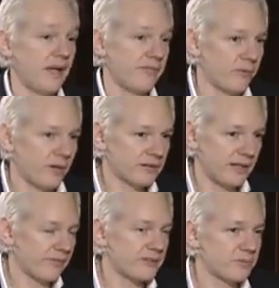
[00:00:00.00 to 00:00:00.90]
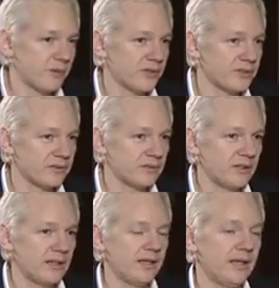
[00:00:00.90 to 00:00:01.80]
everyone, the average person,
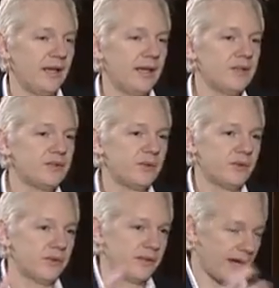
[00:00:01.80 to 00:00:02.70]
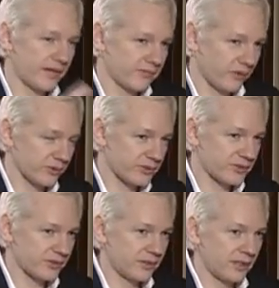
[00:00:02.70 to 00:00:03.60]
into the data
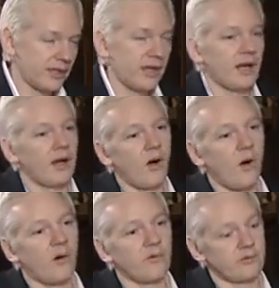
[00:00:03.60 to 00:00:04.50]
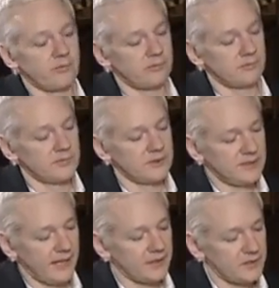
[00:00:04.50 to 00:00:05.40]
vaults of
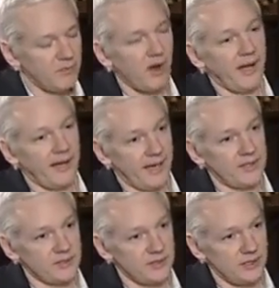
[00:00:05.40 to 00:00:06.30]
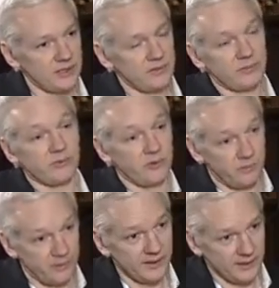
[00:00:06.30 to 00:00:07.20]
state spying agencies for the
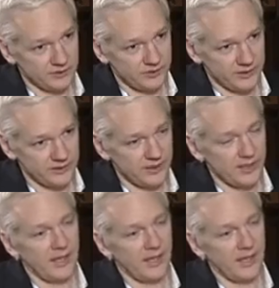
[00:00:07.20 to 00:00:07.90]
big countries